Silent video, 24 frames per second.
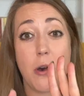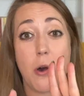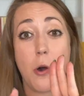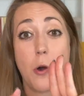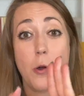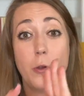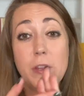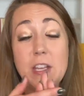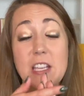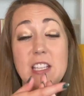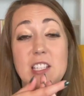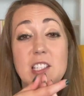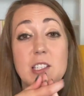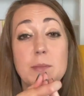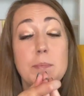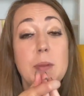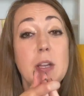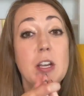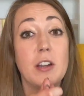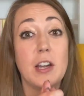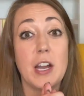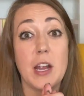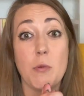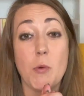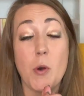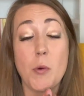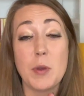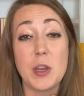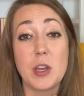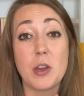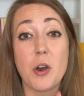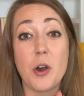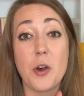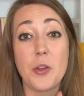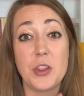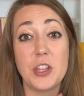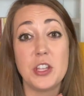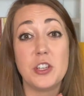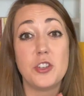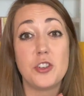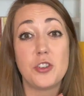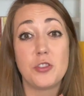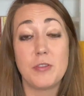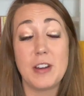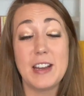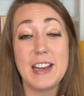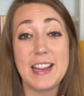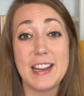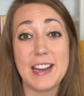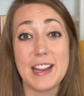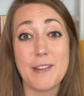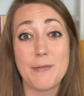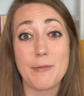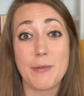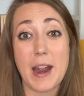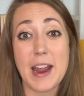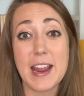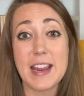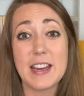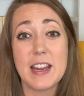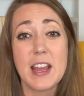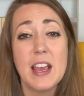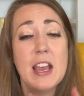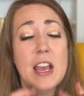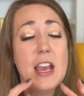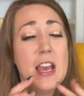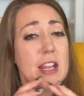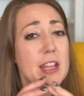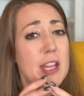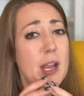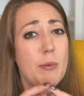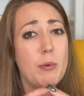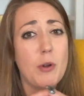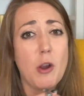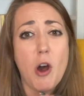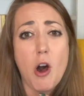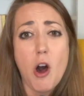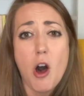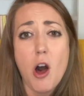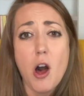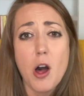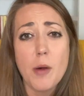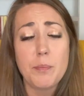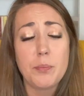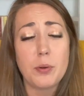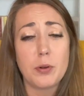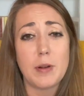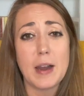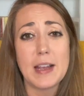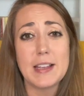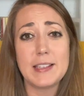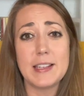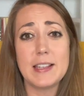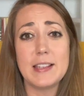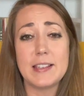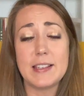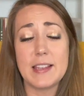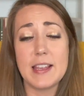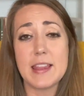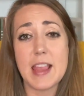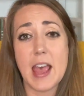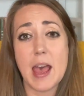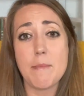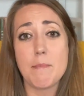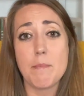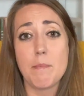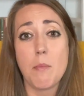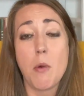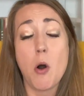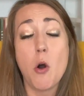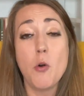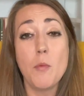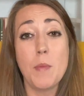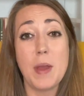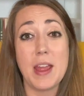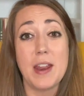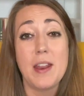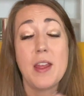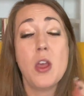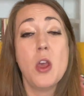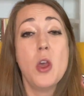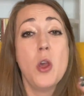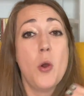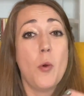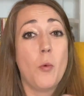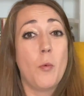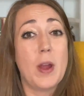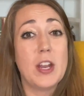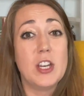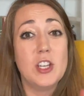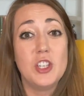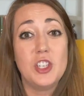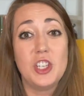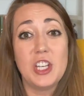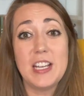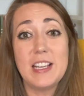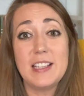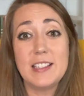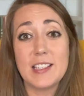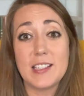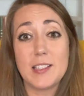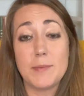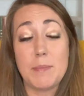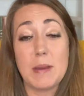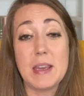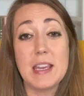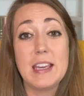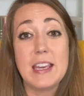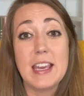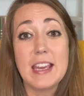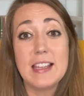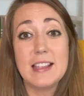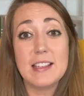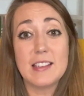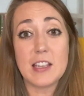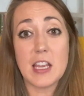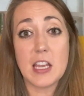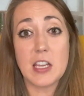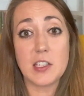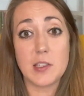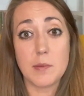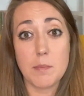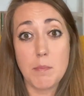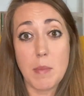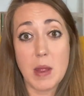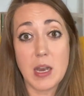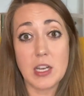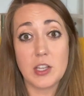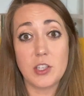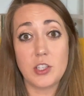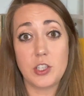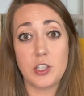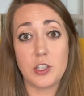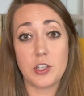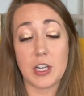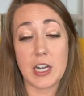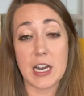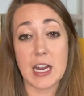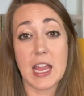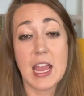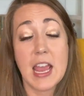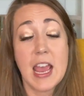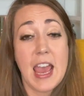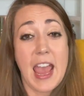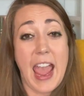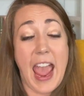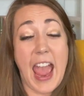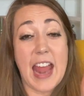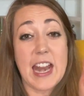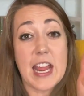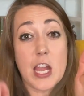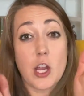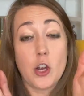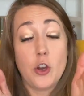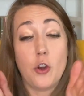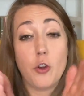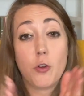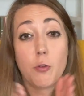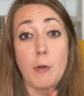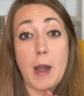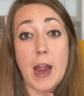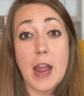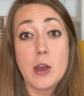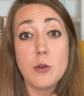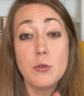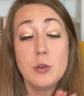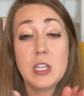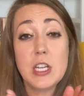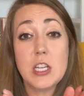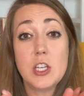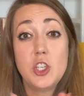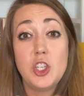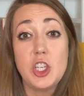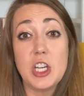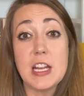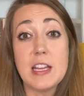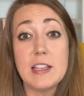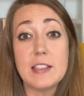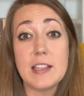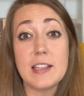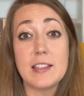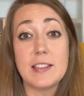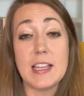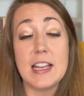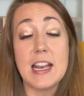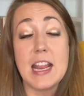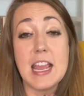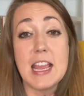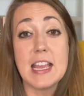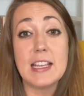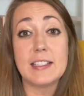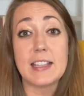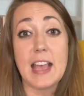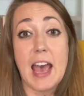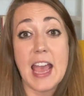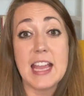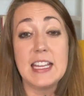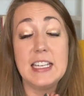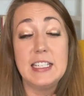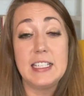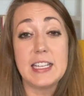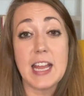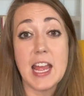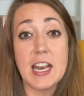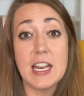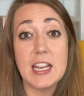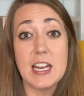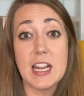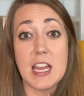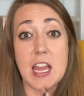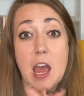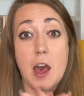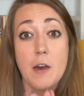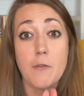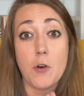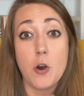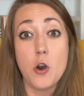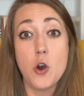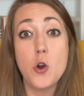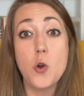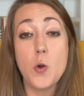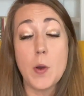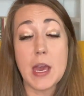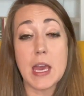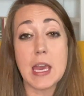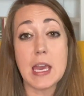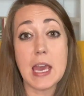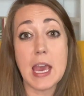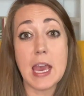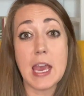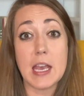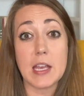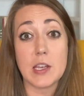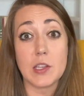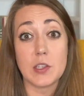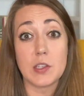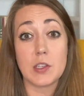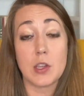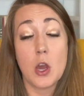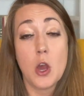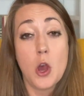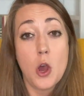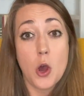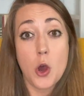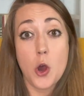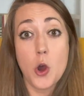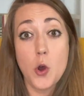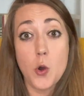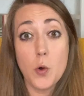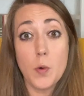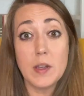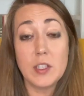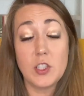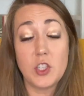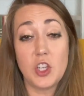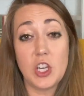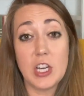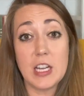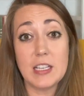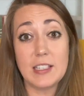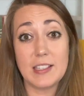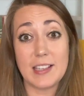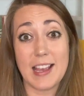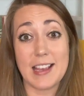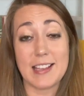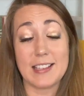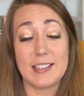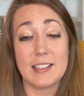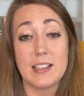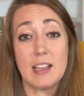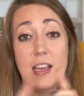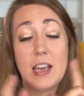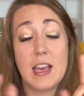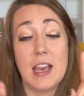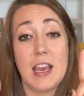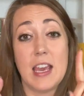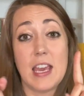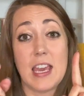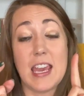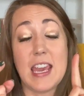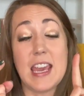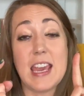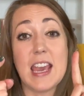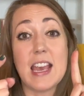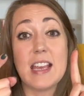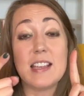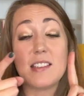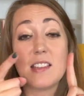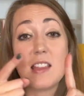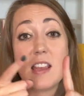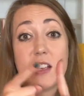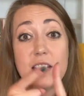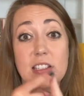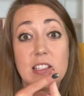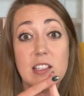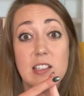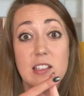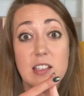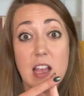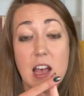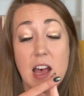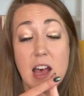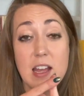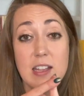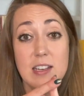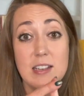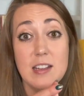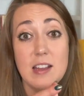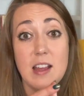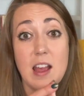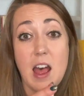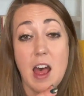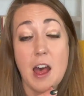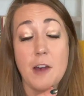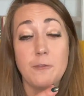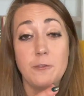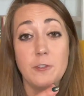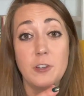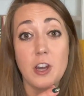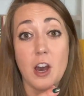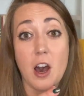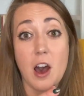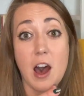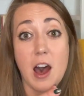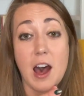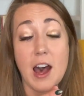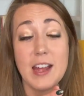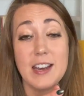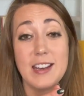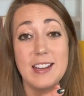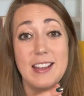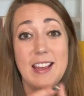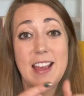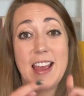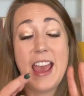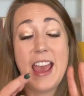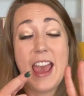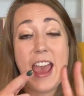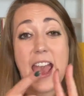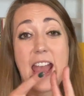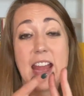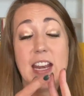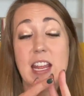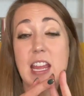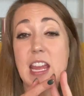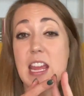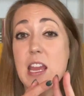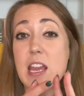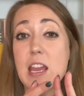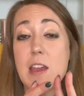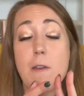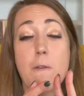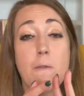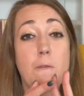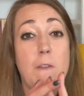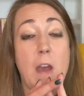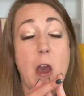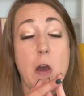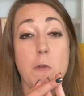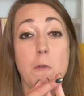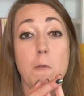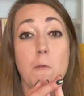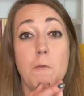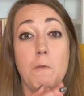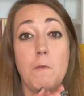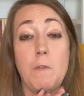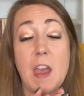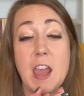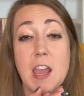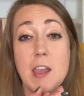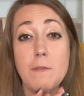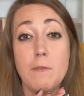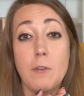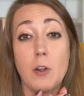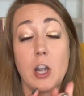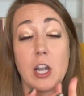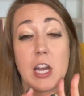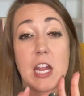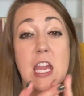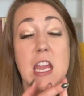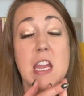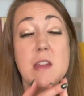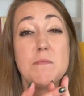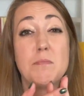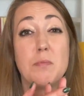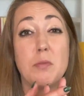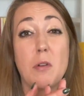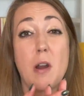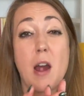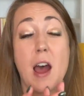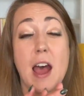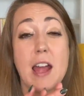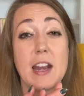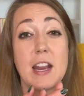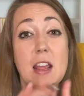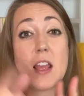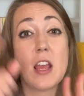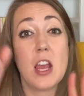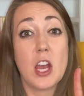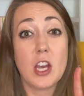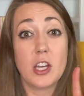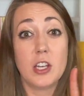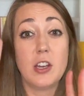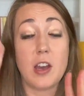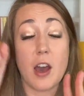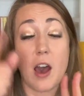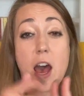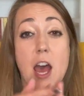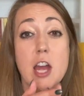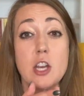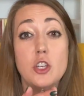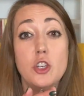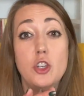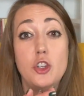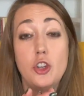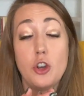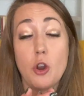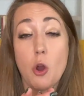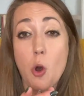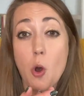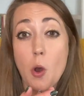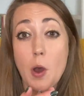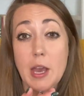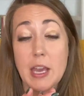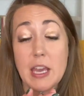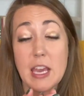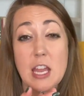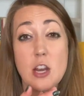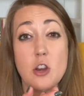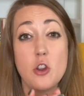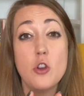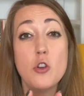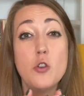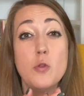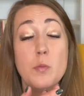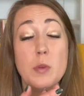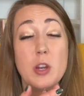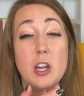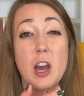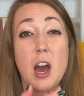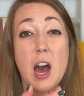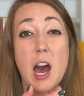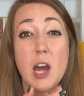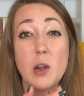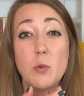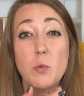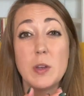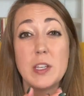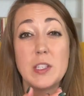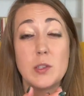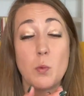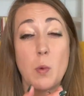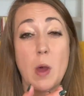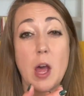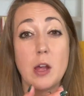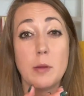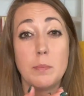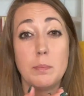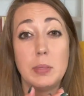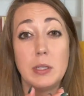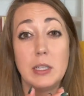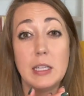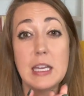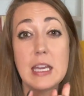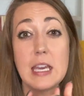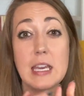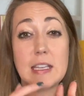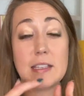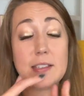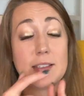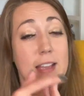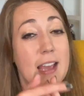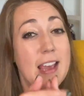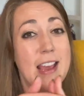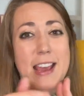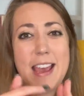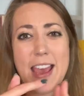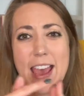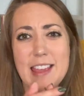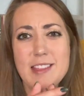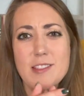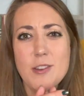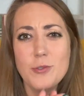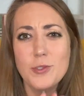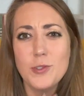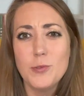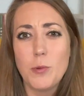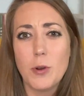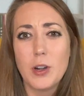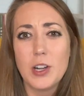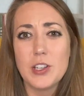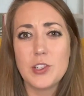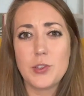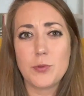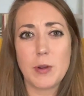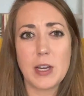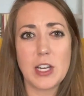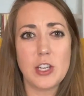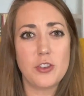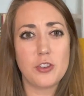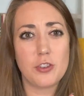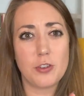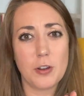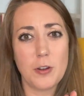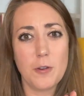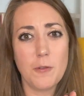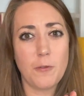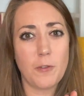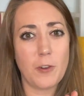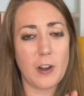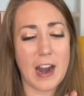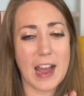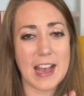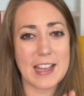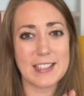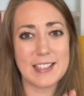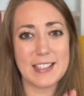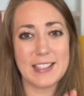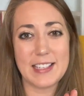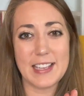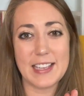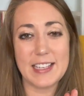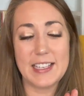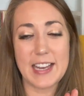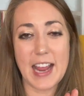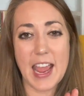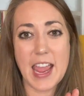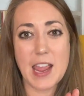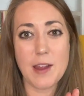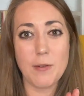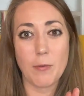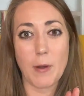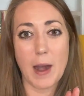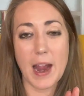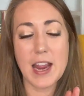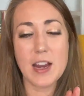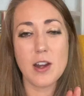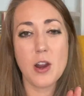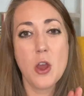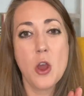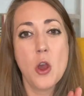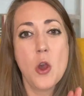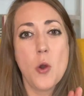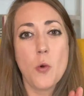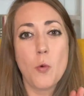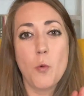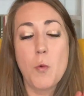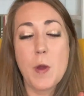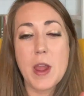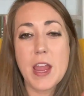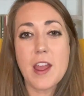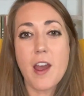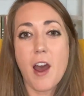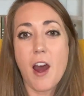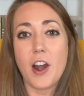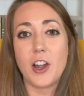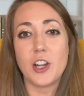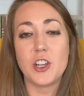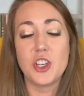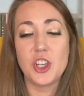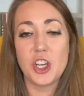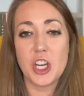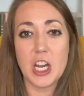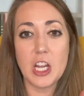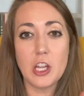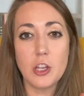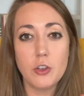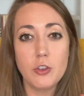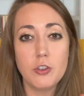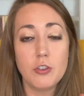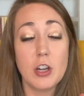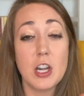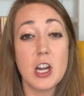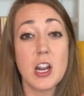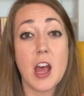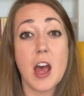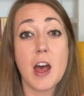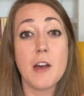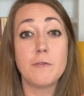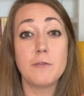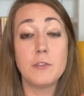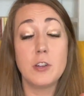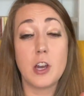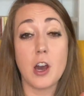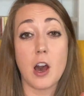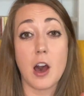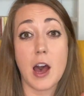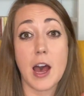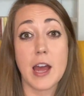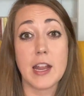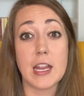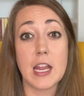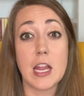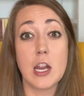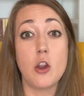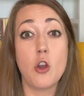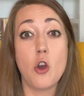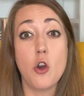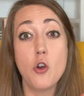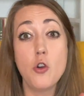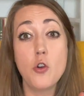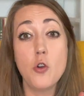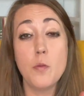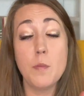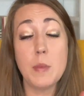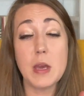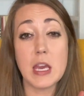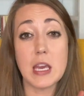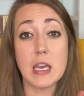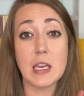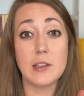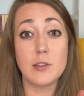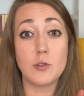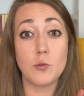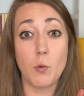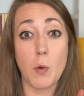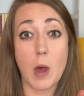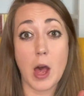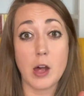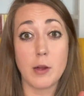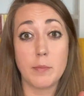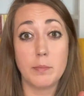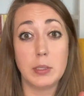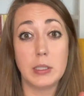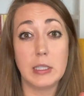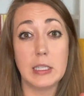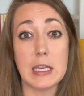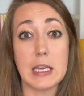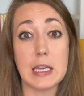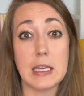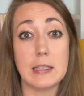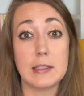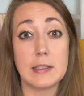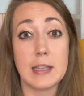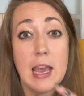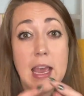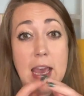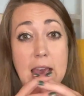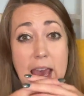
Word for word: Holy Spirit, what we call the Trinity, right? They were all present in that moment when Jesus begins his ministry, and it grounded Jesus in his identity of who he is. Who was Jesus? He is the Son of God, and he found favor. He brought God joy, in whom God was well pleased. And those words ring true for us today, right? We are children of God in whom he is well pleased.